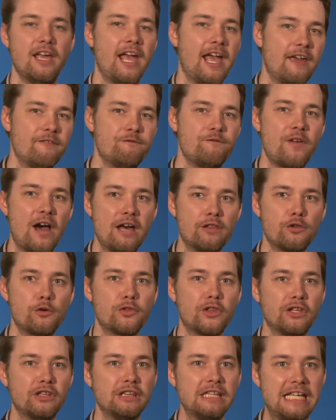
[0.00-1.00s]
and follow
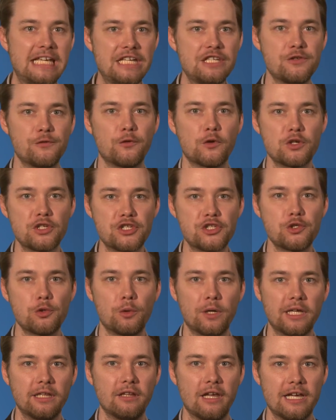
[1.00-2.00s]
the leads for a
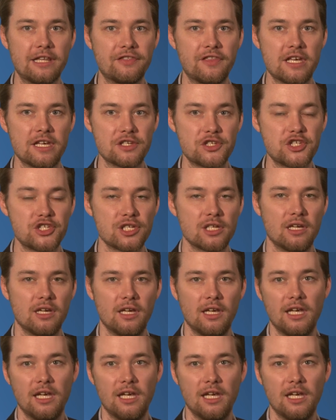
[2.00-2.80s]
story like this.